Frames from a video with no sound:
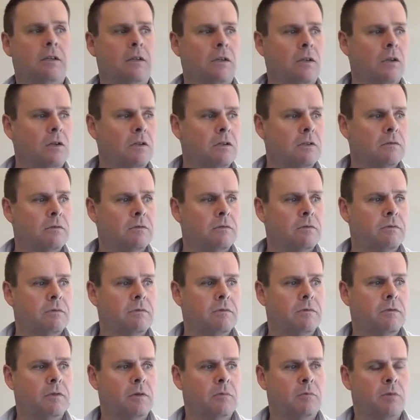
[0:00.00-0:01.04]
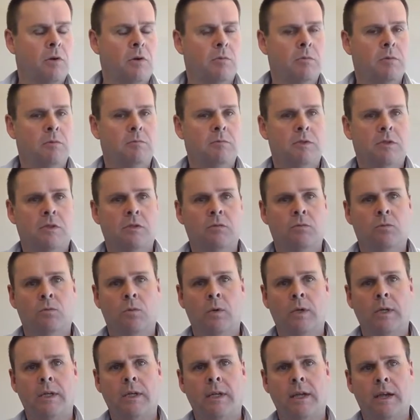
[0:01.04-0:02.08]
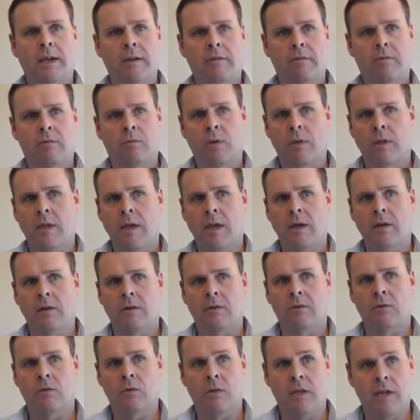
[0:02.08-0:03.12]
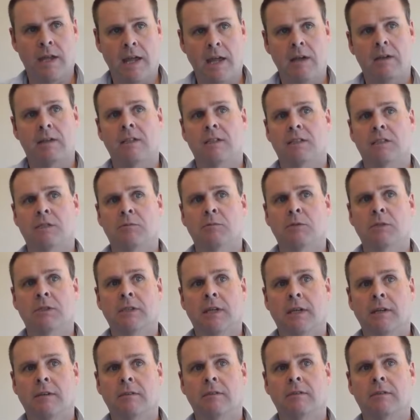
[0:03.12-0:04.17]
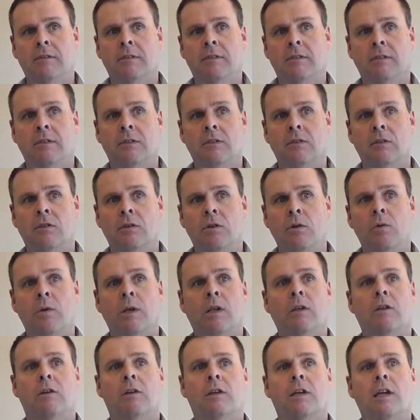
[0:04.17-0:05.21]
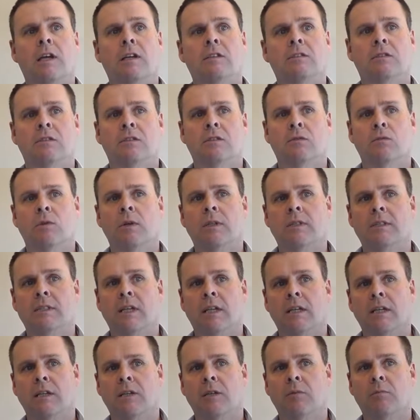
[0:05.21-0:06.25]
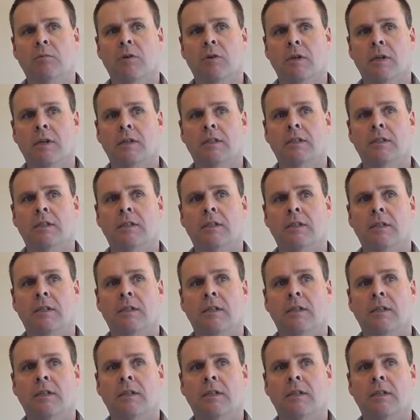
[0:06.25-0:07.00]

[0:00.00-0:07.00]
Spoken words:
a lot of the problems that we have with that our customers have, who in a lot of cases are reselling the product,